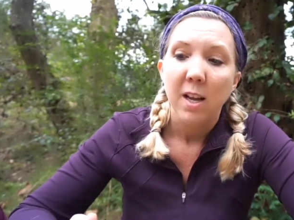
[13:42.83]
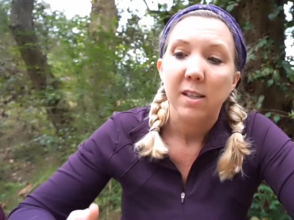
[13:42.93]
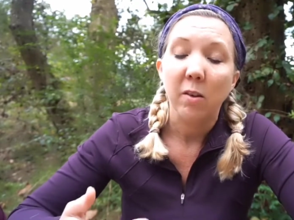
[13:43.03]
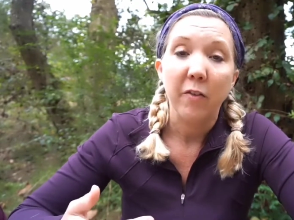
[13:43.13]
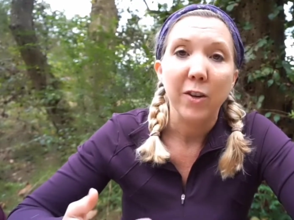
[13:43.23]

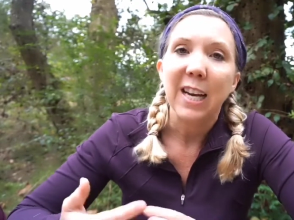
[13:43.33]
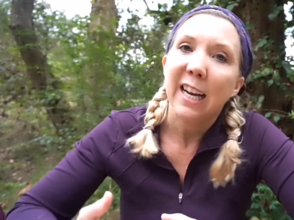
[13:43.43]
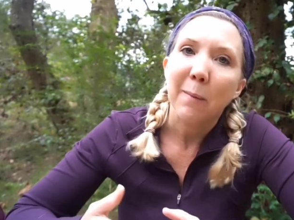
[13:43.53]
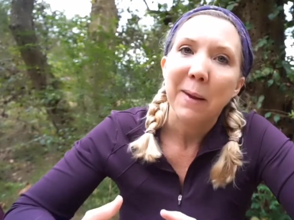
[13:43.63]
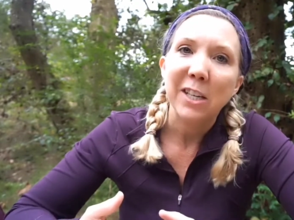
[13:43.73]
So if you
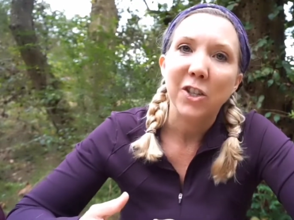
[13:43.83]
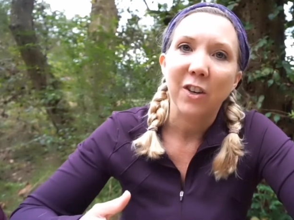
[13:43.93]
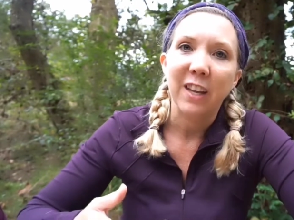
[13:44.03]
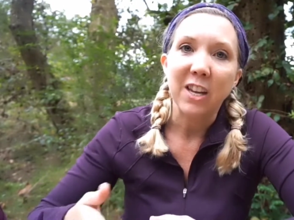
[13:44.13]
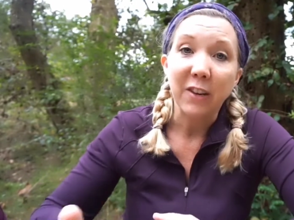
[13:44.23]
take a picture,
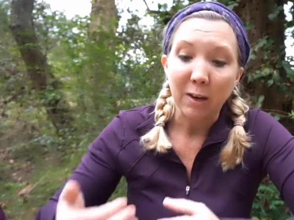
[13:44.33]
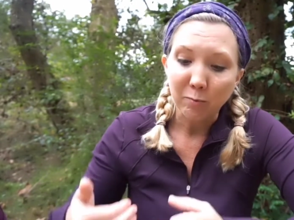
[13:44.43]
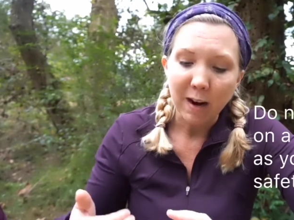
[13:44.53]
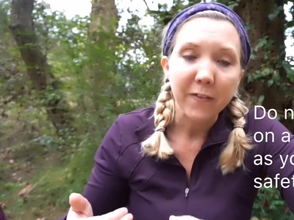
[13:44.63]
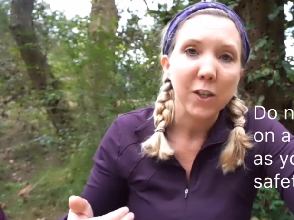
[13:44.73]
then you can
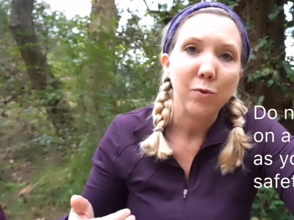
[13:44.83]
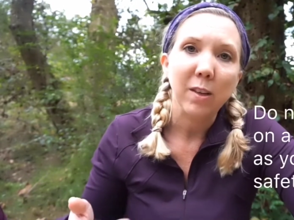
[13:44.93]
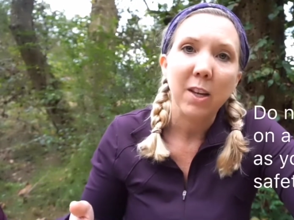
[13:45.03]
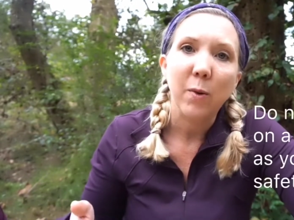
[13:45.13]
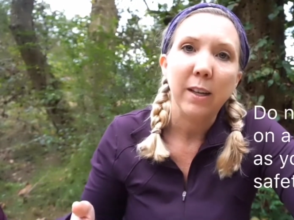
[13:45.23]
reference
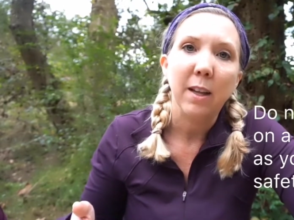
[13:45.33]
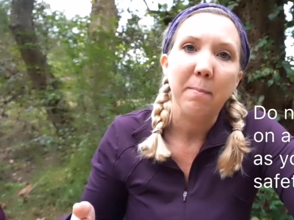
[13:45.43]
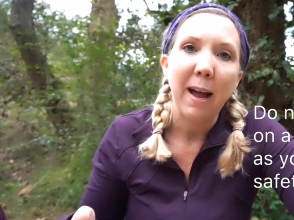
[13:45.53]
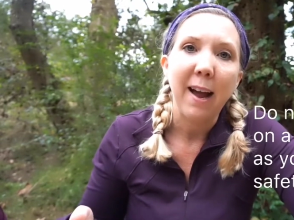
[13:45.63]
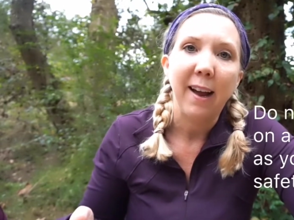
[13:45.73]
really quickly
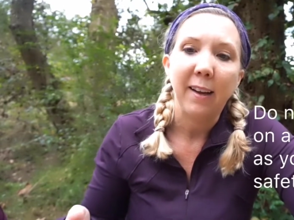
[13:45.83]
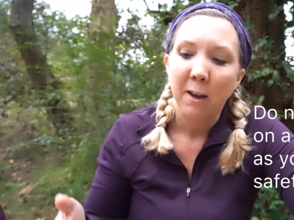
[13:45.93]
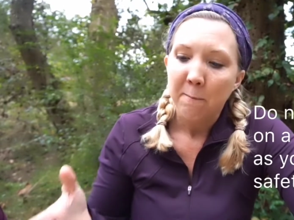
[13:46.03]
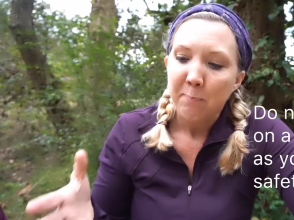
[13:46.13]
back